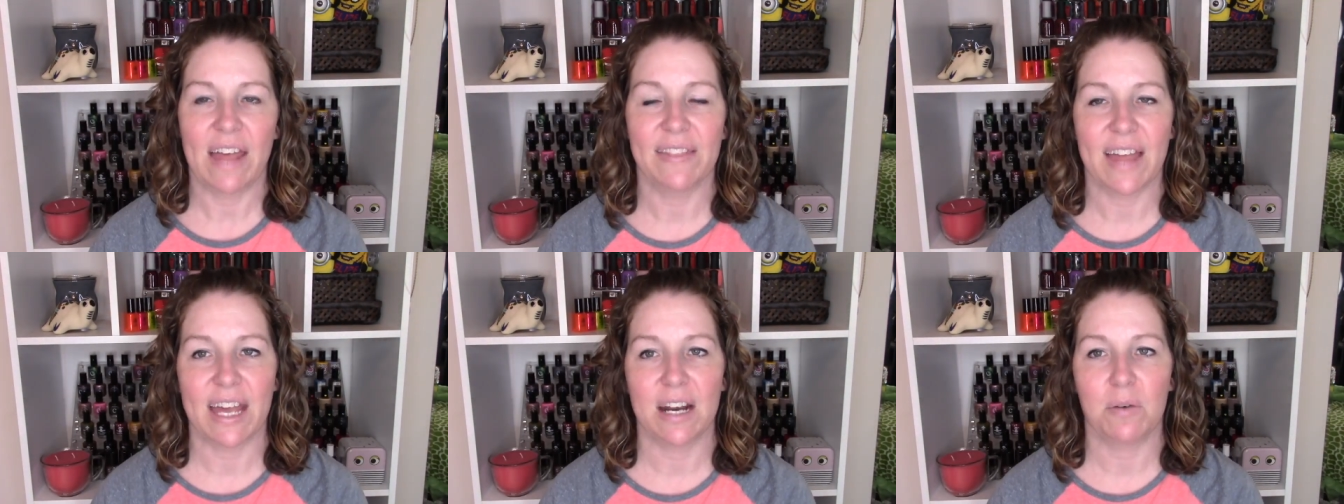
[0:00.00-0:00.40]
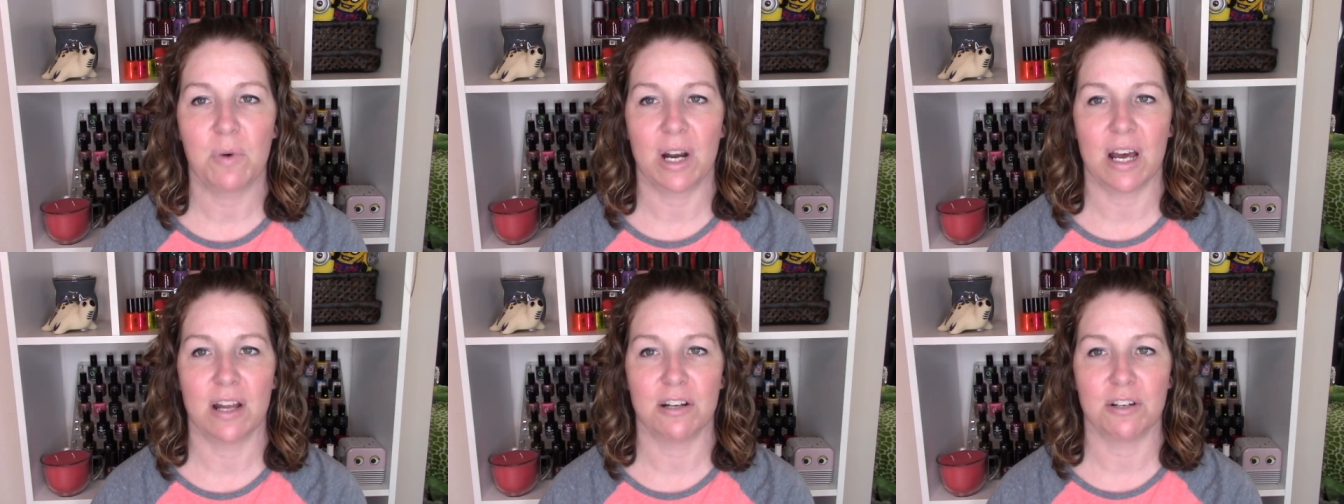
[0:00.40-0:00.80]
and let it
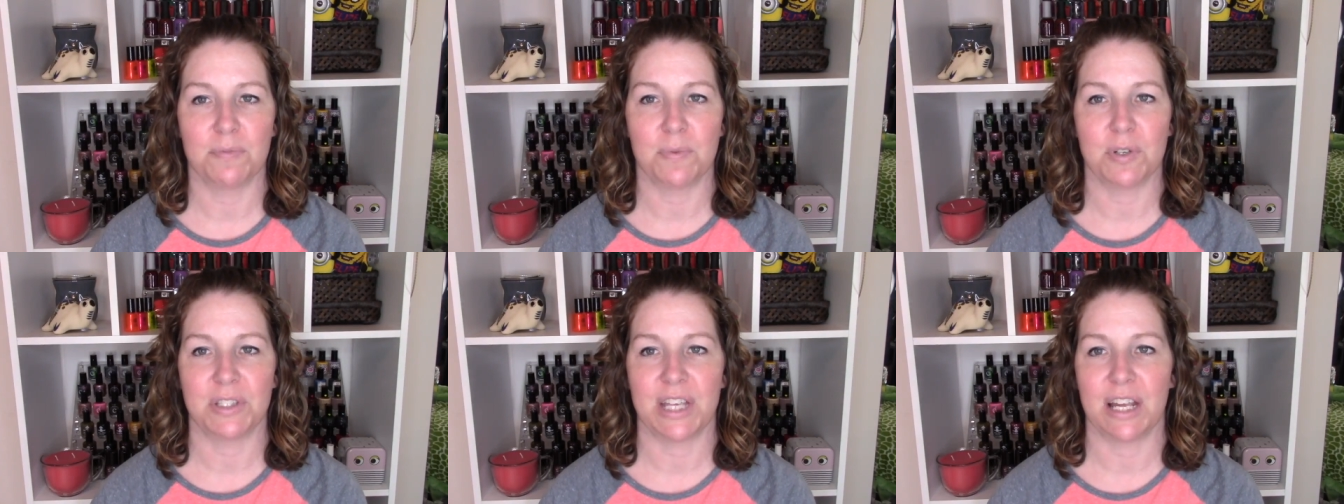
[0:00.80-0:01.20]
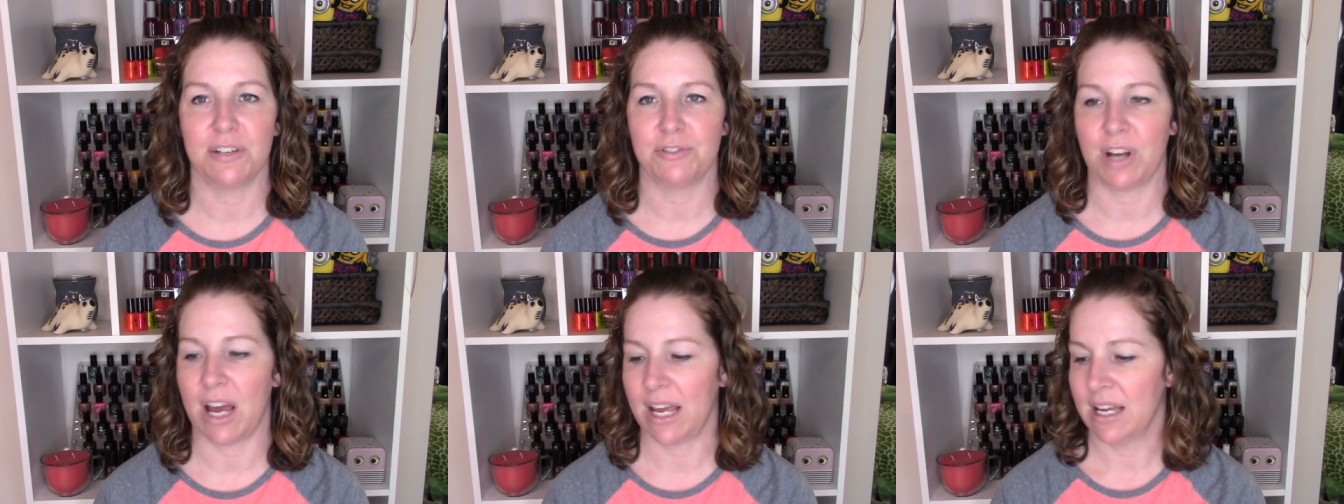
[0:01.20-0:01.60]

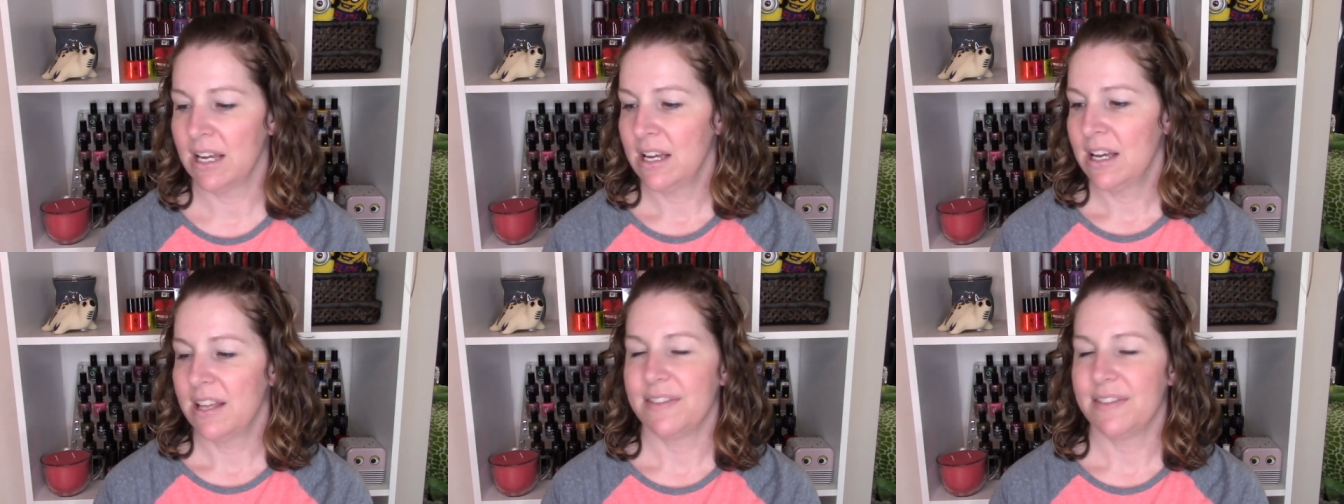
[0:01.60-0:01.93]
100% dry.